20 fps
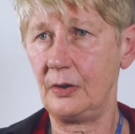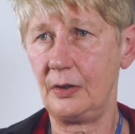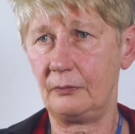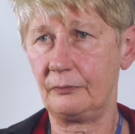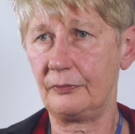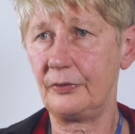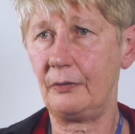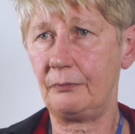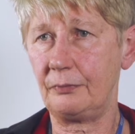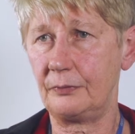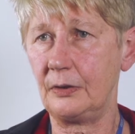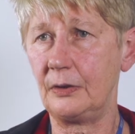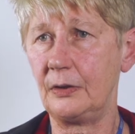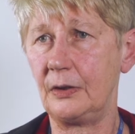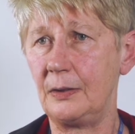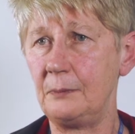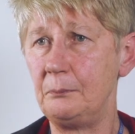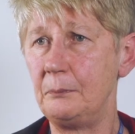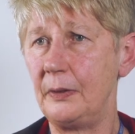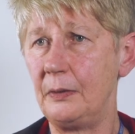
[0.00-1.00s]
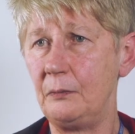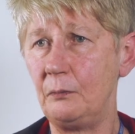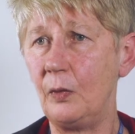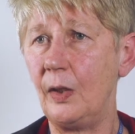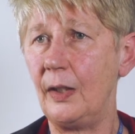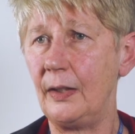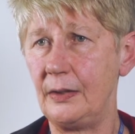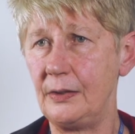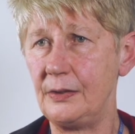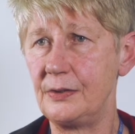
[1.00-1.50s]
There'll definitely be
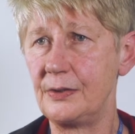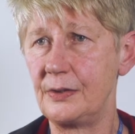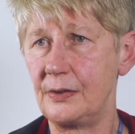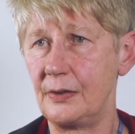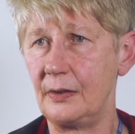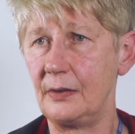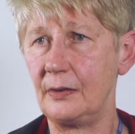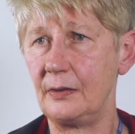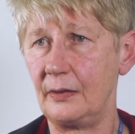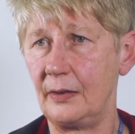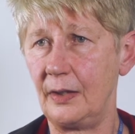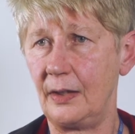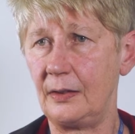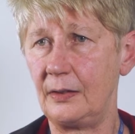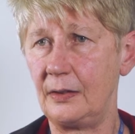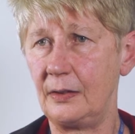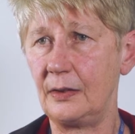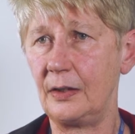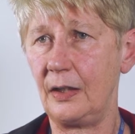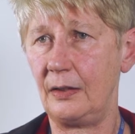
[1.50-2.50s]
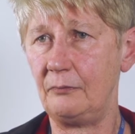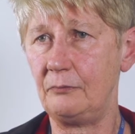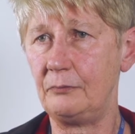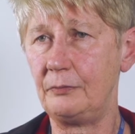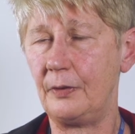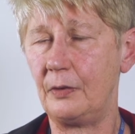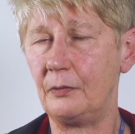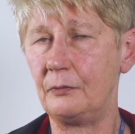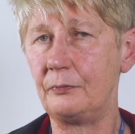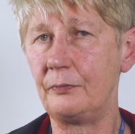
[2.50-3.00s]
ways that they can get
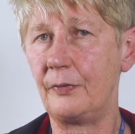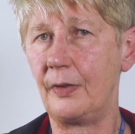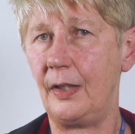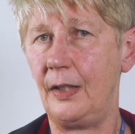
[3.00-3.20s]
involved